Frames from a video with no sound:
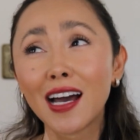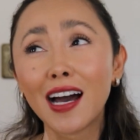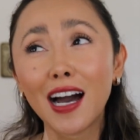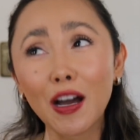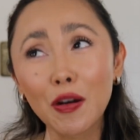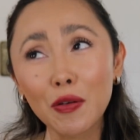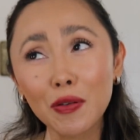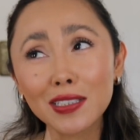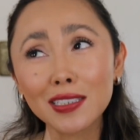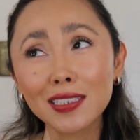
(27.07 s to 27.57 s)
I
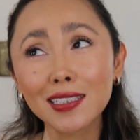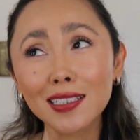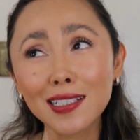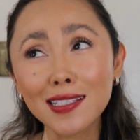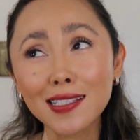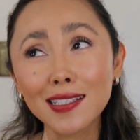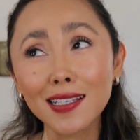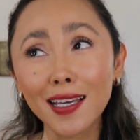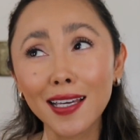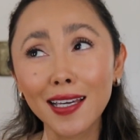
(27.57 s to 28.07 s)
was gonna
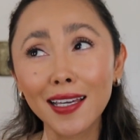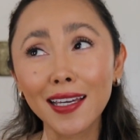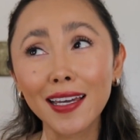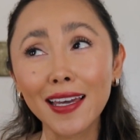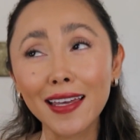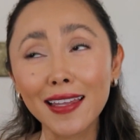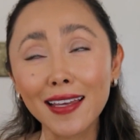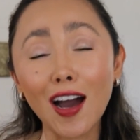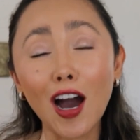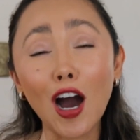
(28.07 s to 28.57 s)

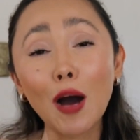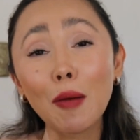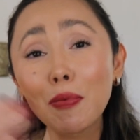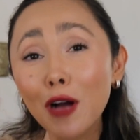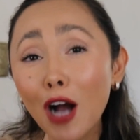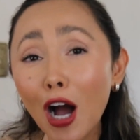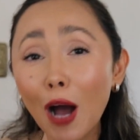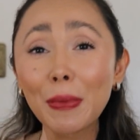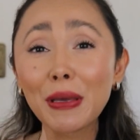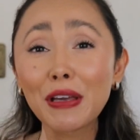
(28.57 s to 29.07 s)
say
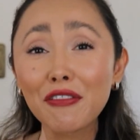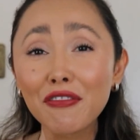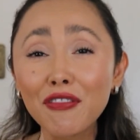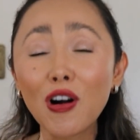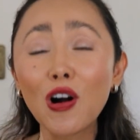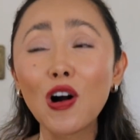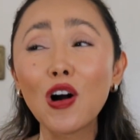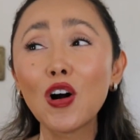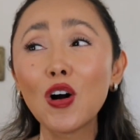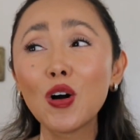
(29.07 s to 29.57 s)
upcoming
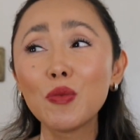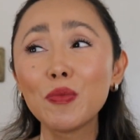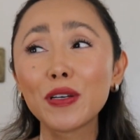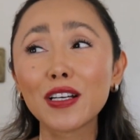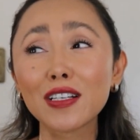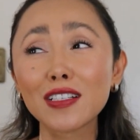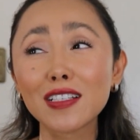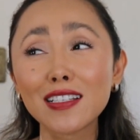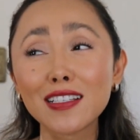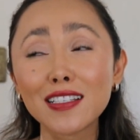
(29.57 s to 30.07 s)
fall
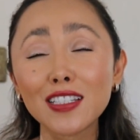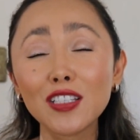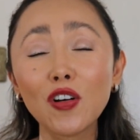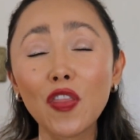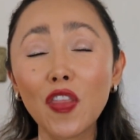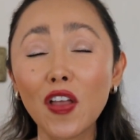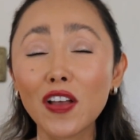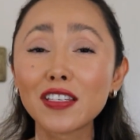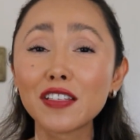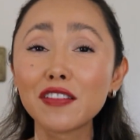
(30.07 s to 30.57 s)
because it still
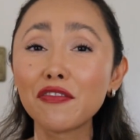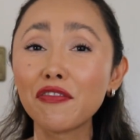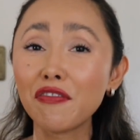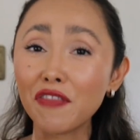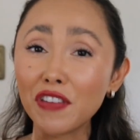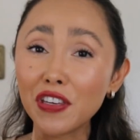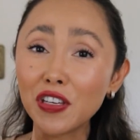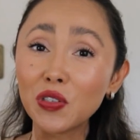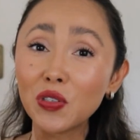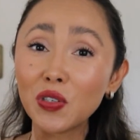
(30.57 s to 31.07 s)
doesn't
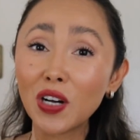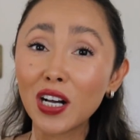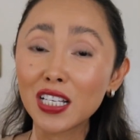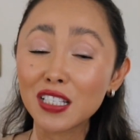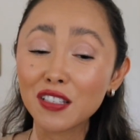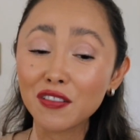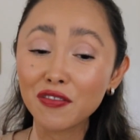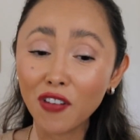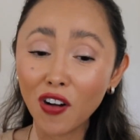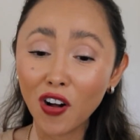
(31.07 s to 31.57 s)
feel
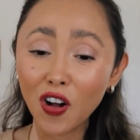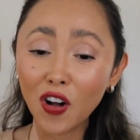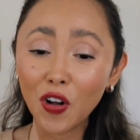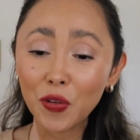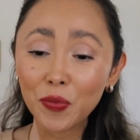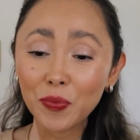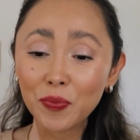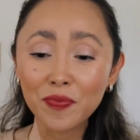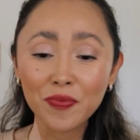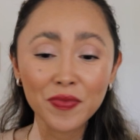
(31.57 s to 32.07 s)
as
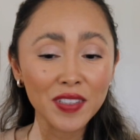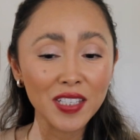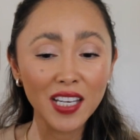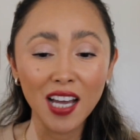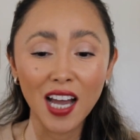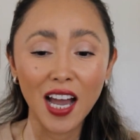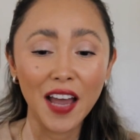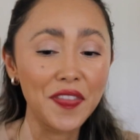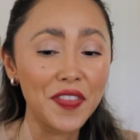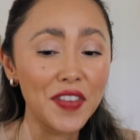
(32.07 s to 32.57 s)
fall.
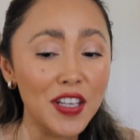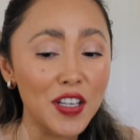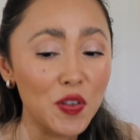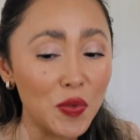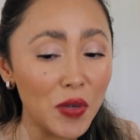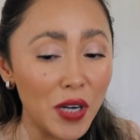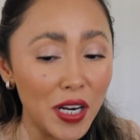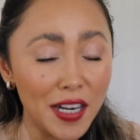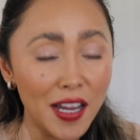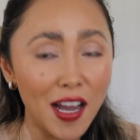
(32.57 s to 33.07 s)
I think
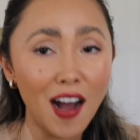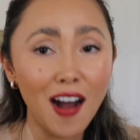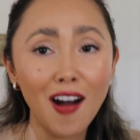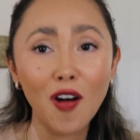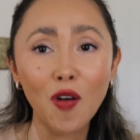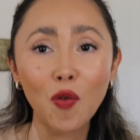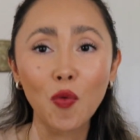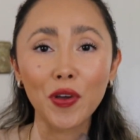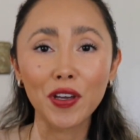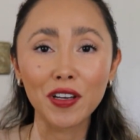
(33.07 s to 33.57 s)
right
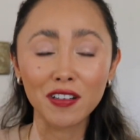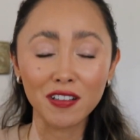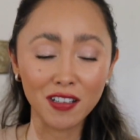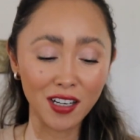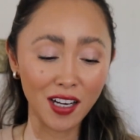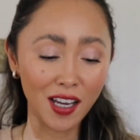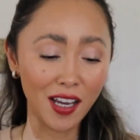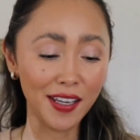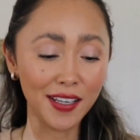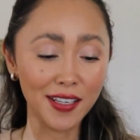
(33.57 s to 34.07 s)
now we're
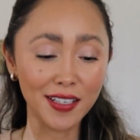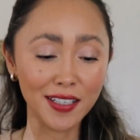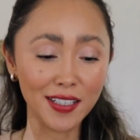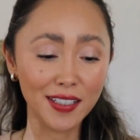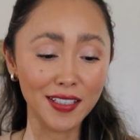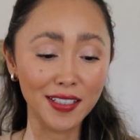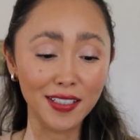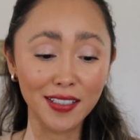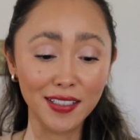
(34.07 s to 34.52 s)
like,